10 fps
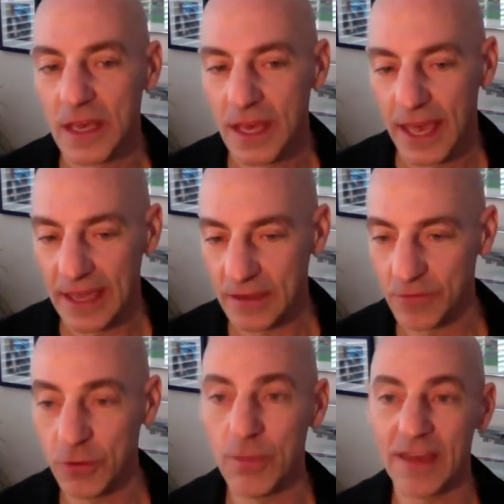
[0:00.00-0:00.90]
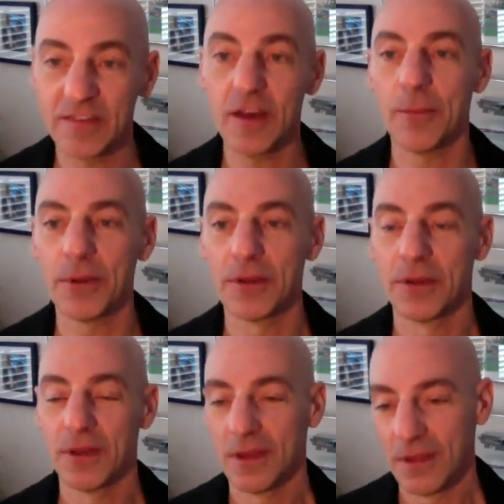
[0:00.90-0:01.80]
and if you mess up,
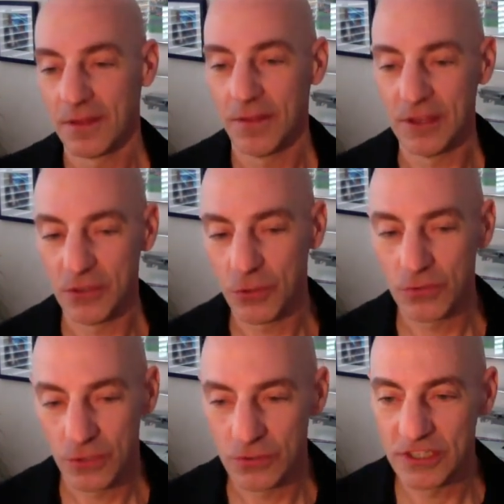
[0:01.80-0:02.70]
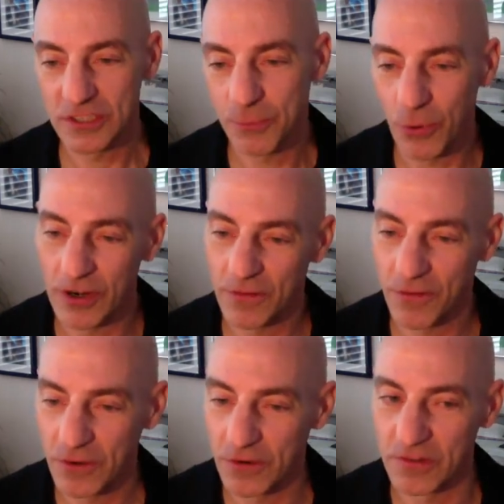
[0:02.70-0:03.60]
then you're disappointed
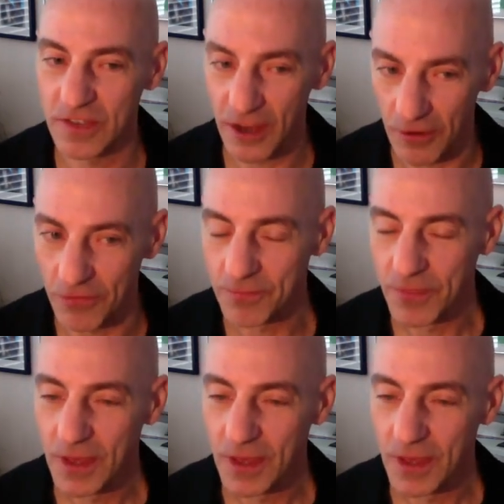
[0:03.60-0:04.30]
for yourself.